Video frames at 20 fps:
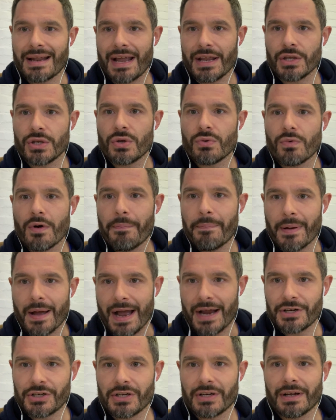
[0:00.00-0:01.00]
that you are
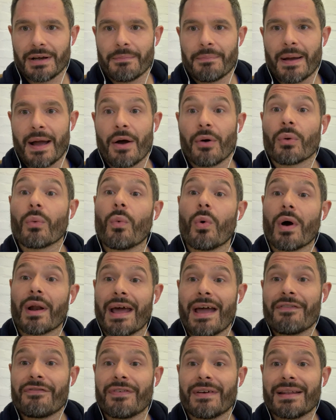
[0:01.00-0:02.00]
passionate about,
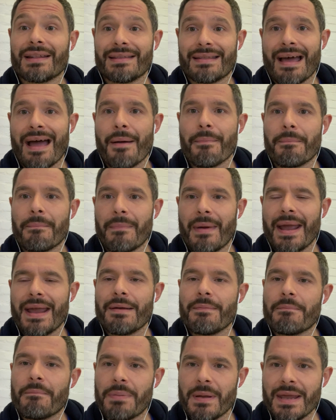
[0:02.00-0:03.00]
whatever that
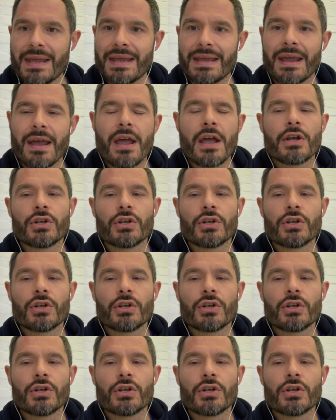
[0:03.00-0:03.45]
may be.